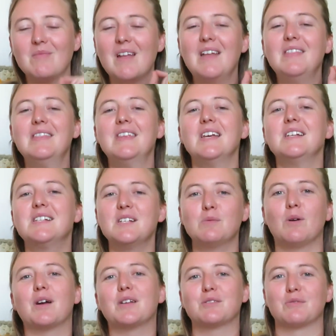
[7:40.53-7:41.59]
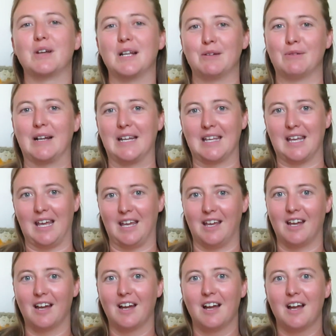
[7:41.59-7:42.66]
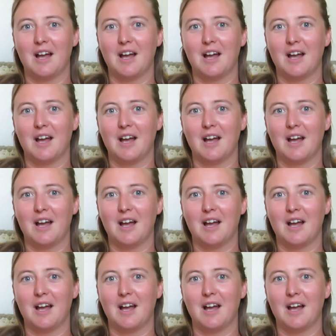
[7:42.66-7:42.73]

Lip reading: And this is what is really, really key.